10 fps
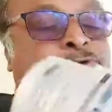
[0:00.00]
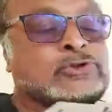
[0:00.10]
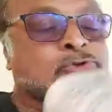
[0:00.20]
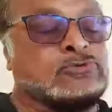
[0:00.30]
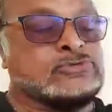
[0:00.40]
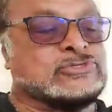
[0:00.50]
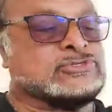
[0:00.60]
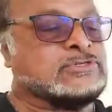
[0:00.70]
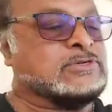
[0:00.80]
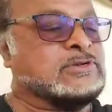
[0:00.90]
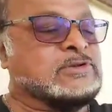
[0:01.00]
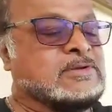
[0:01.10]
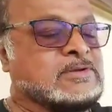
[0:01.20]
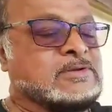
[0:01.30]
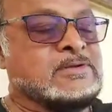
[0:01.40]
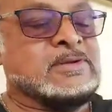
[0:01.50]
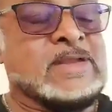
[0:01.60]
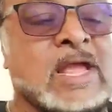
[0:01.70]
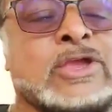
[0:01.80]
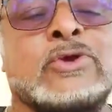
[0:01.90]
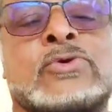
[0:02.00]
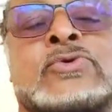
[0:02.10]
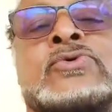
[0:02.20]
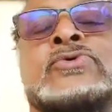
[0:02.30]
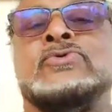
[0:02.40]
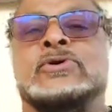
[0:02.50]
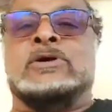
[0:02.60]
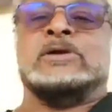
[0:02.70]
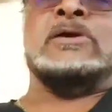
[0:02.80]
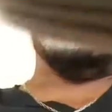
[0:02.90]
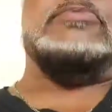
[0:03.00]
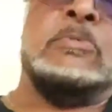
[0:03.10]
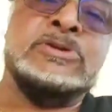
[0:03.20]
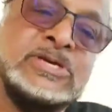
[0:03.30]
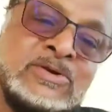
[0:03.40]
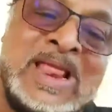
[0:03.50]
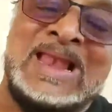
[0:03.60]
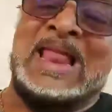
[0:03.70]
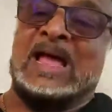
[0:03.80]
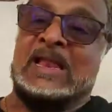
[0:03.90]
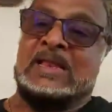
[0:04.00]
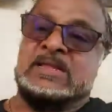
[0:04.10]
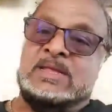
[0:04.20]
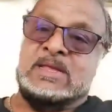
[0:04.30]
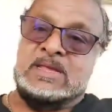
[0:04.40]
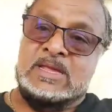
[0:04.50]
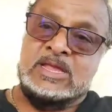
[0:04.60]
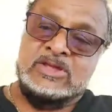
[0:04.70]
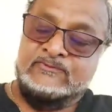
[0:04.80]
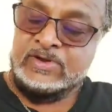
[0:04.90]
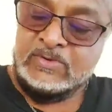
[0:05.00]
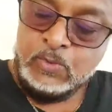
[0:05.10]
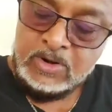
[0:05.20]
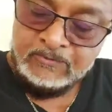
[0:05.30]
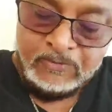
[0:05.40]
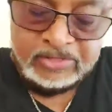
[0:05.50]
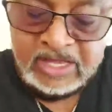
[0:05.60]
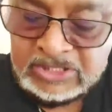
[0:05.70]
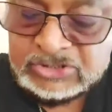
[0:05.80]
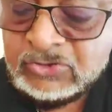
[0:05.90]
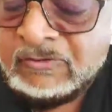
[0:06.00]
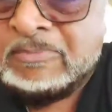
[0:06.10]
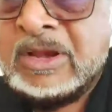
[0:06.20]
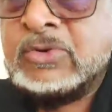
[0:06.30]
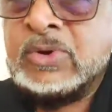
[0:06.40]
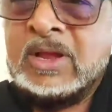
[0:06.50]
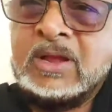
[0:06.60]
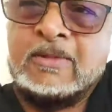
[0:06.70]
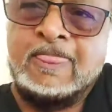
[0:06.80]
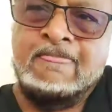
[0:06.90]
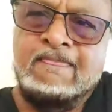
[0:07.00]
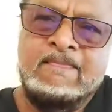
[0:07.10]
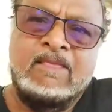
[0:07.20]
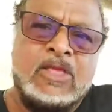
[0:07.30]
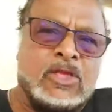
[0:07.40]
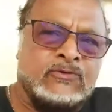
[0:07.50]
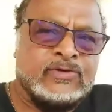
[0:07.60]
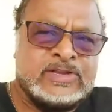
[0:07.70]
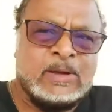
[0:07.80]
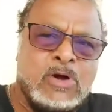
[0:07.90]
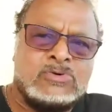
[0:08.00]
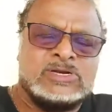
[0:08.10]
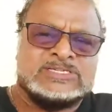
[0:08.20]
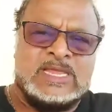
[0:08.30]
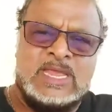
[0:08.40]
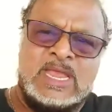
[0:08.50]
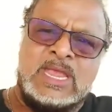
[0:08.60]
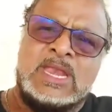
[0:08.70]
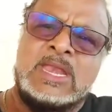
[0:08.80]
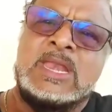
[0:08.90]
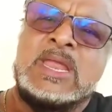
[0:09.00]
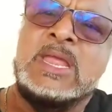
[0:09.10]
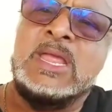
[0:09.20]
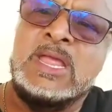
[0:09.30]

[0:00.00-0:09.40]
KAIETEUR News. Thank you, publisher Glenn Lal. for the wonderful things you have been doing for democracy and